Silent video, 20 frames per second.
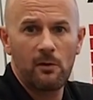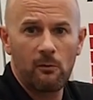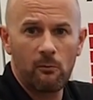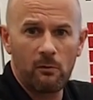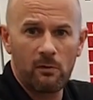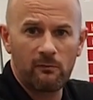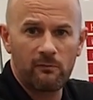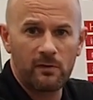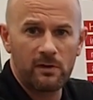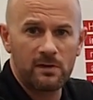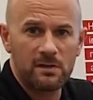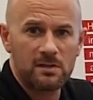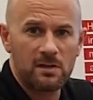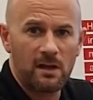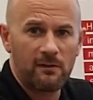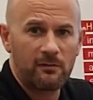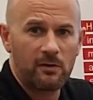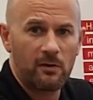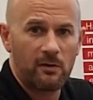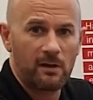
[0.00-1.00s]
one for your
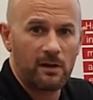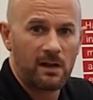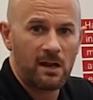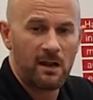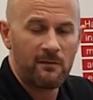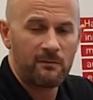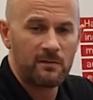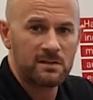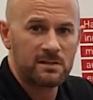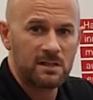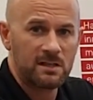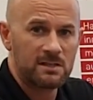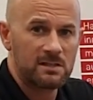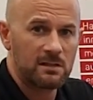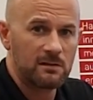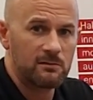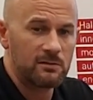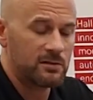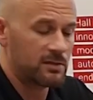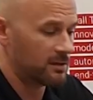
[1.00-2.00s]
soft codec conferencing
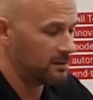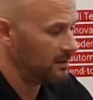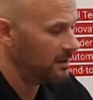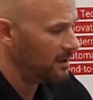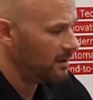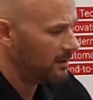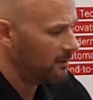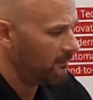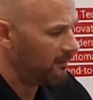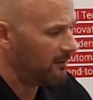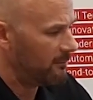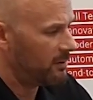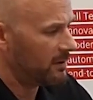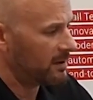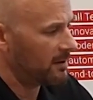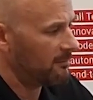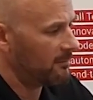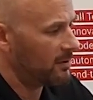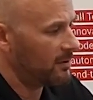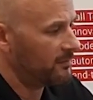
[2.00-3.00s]
solution. We
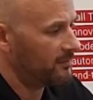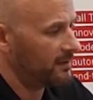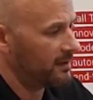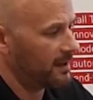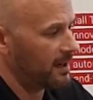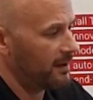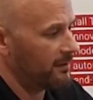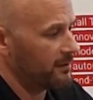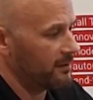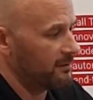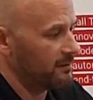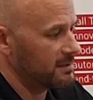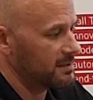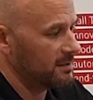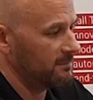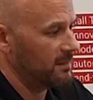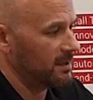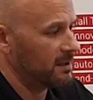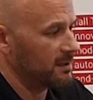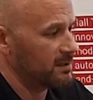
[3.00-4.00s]
put them both together. You
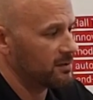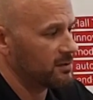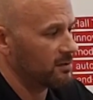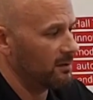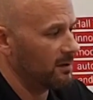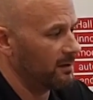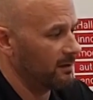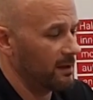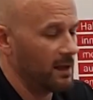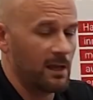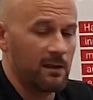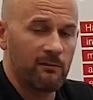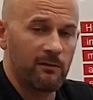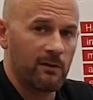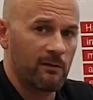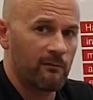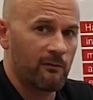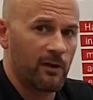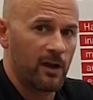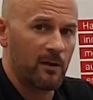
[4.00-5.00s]
see me controlling the
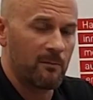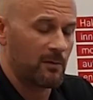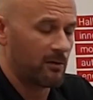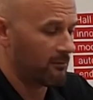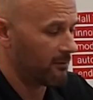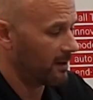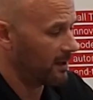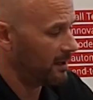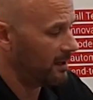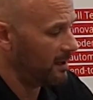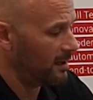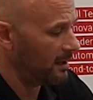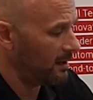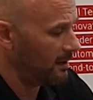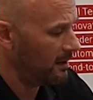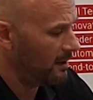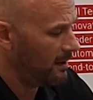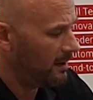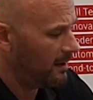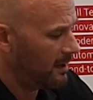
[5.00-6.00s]
AV environment right
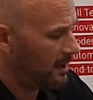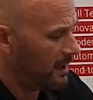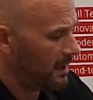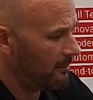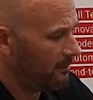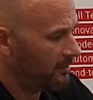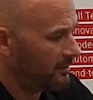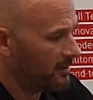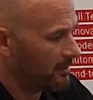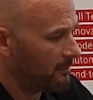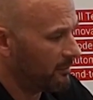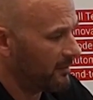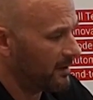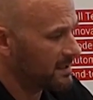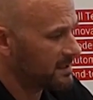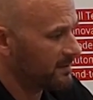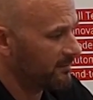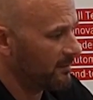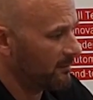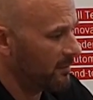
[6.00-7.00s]
here, and with the
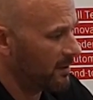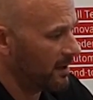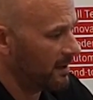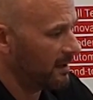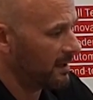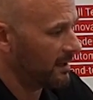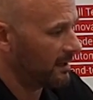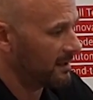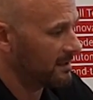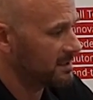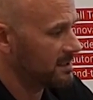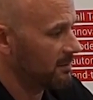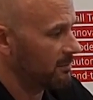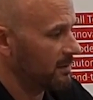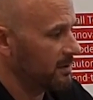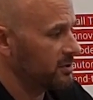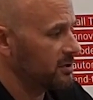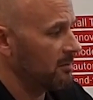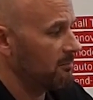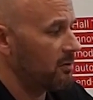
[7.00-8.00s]
press of a button I can
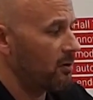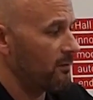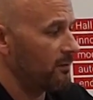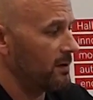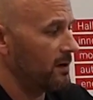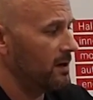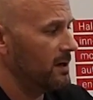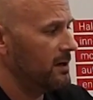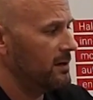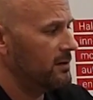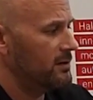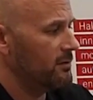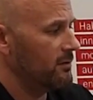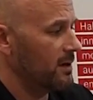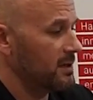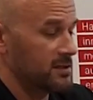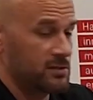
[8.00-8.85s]
simply jump over to